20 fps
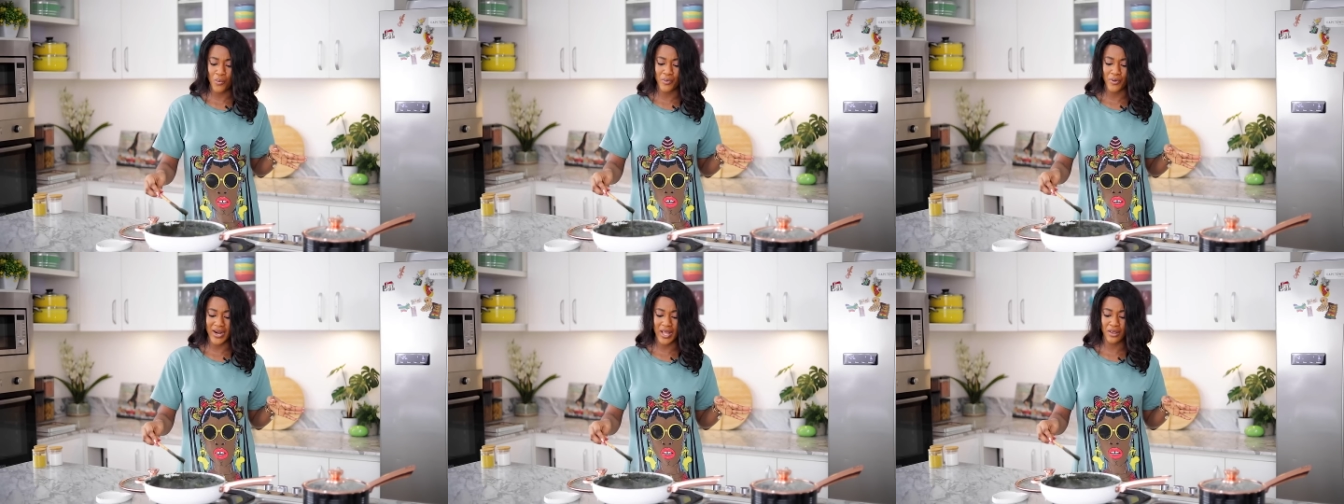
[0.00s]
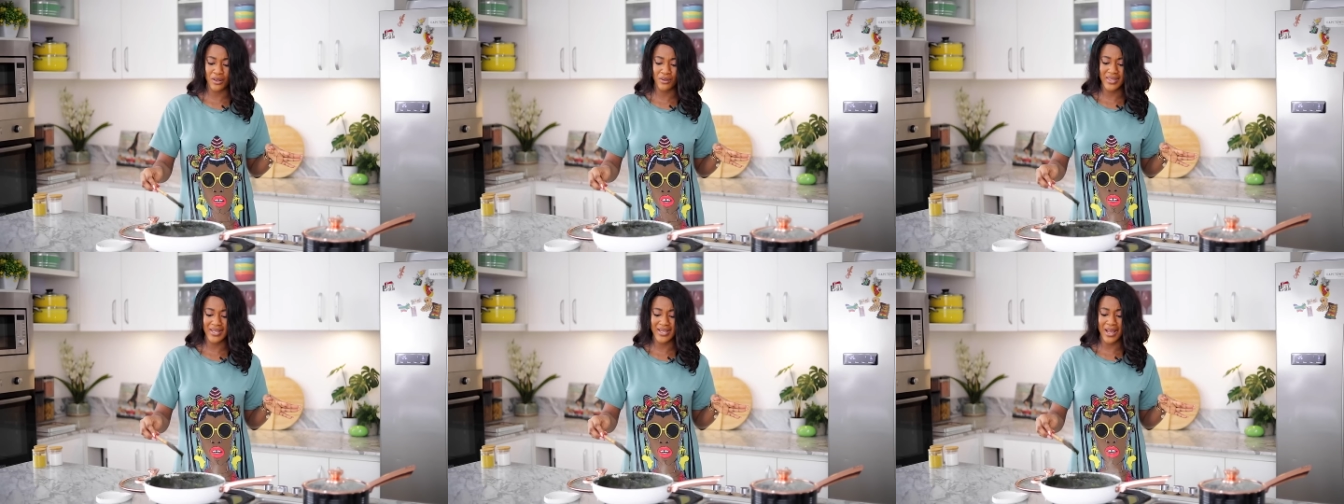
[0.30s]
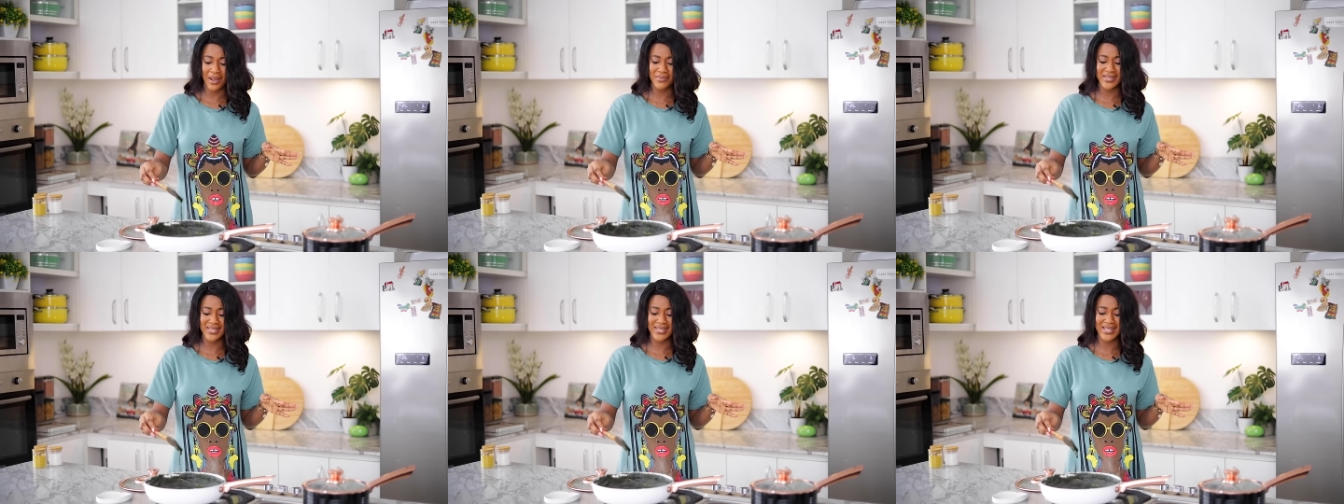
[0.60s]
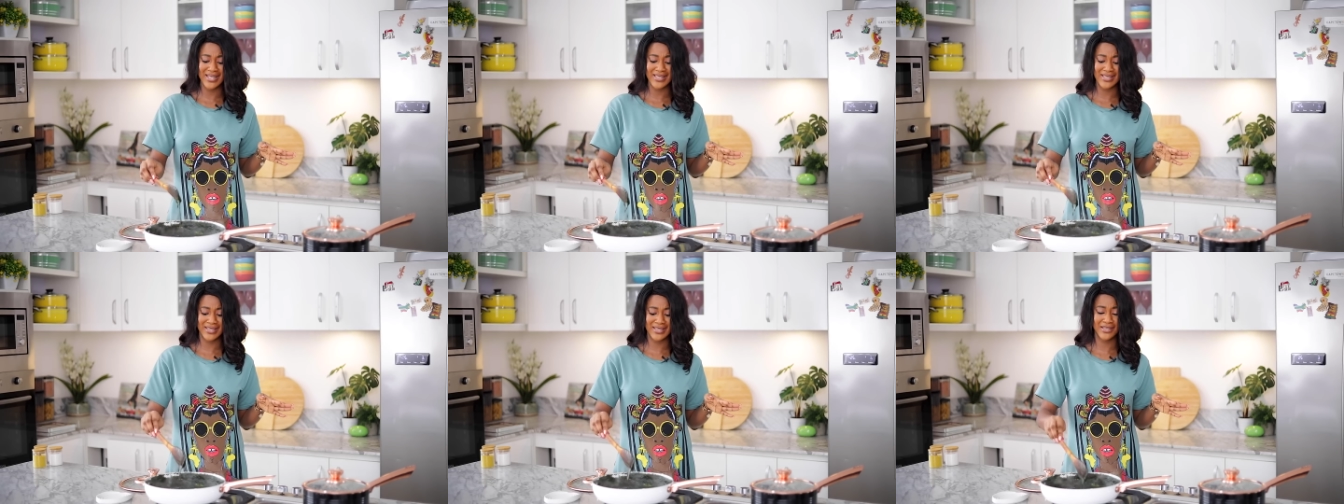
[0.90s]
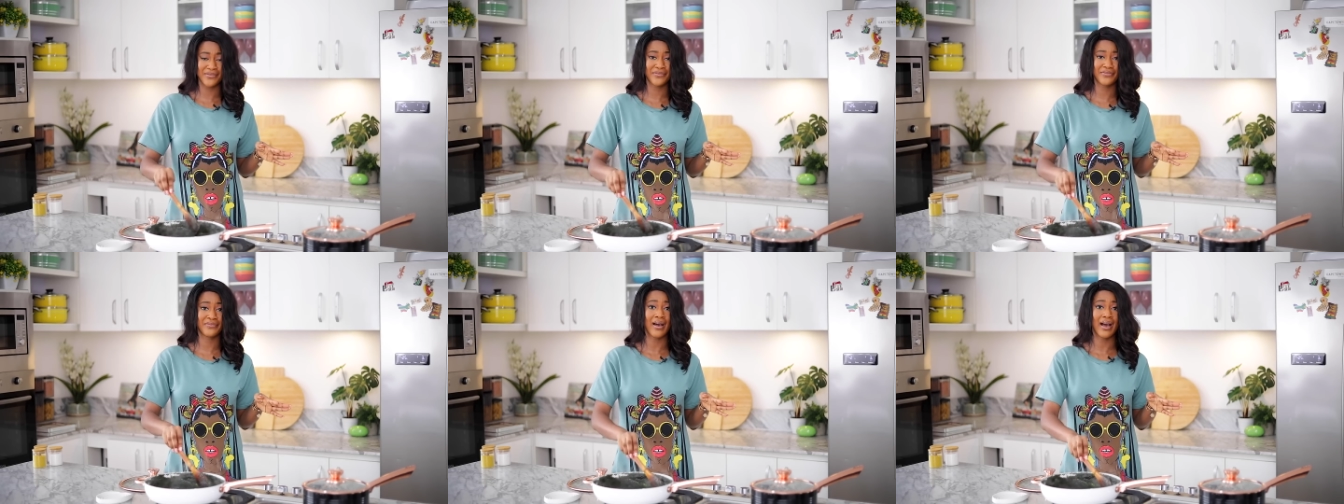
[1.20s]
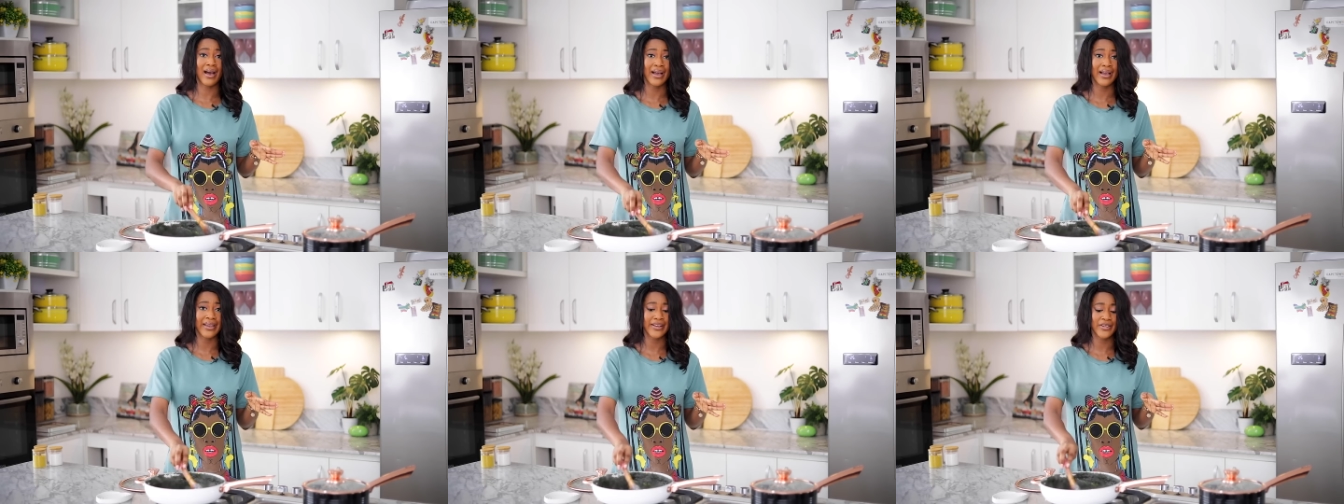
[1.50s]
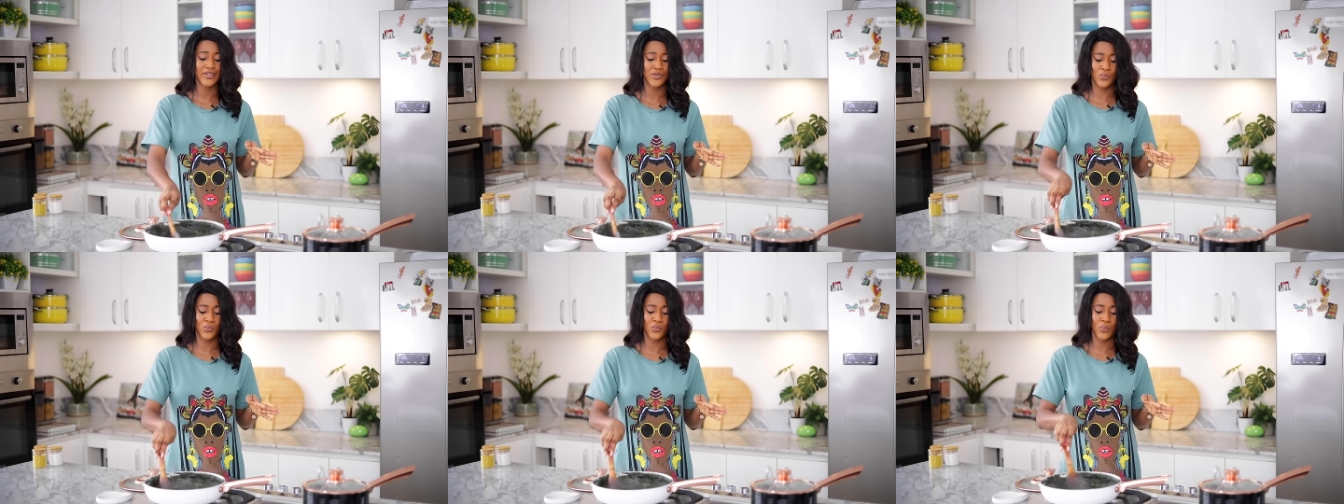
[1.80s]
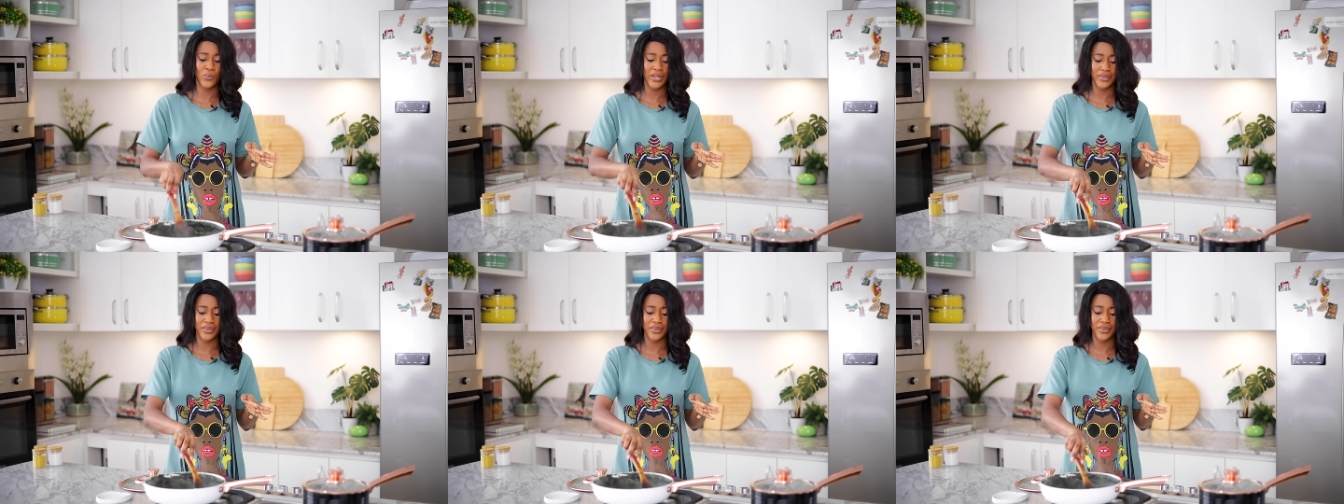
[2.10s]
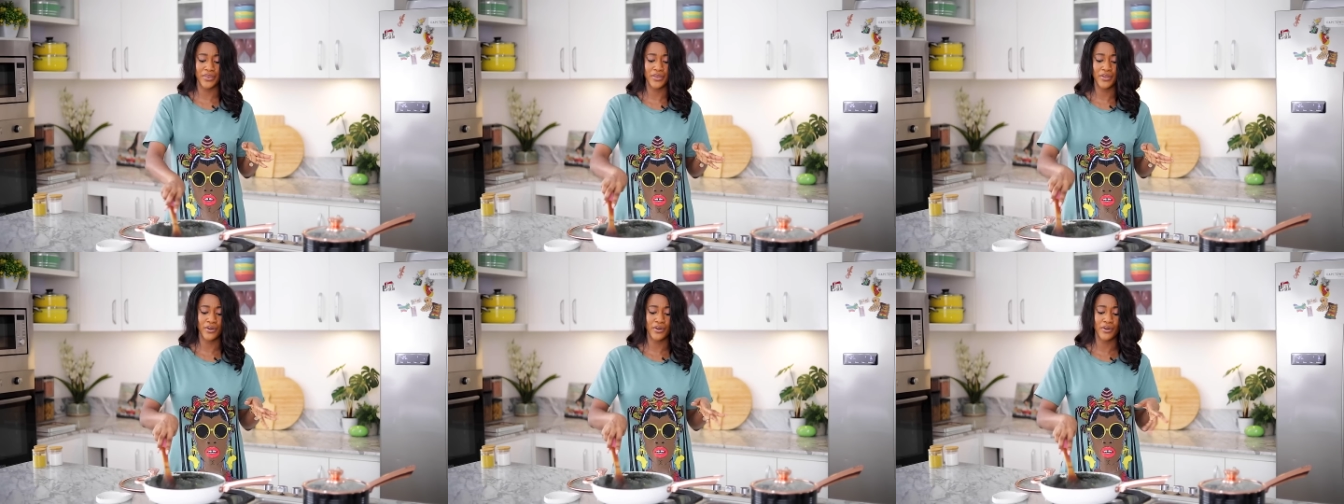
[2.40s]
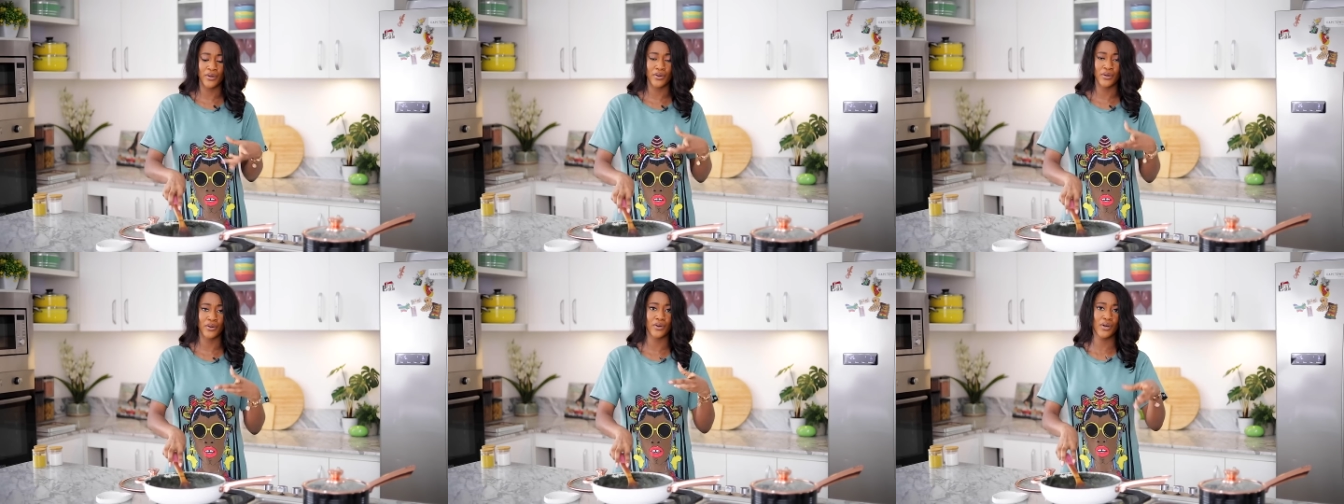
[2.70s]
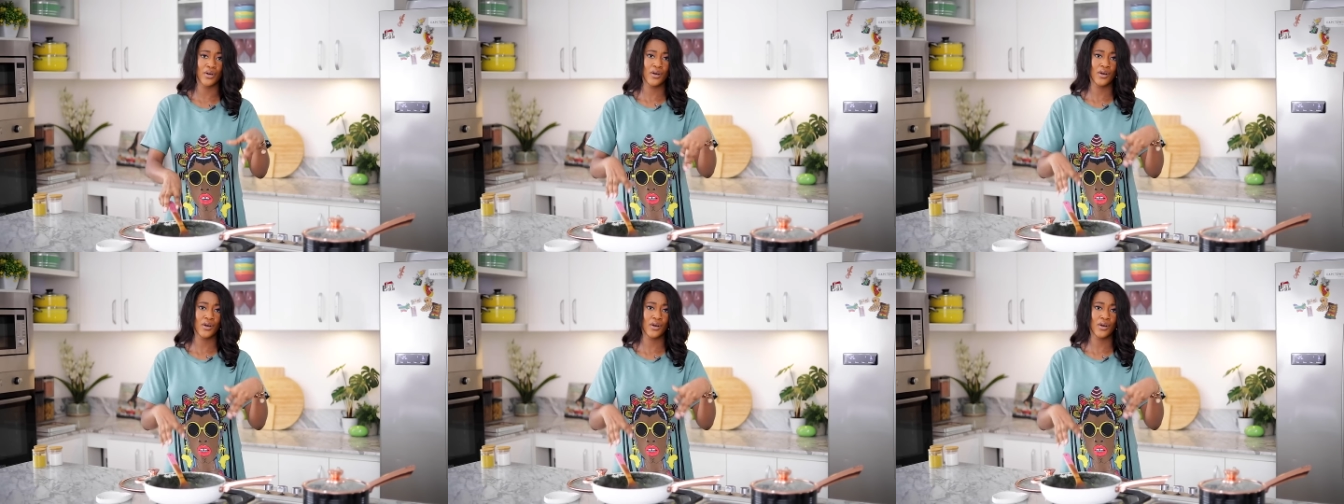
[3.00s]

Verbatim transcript: but I don't think I'm satisfied with the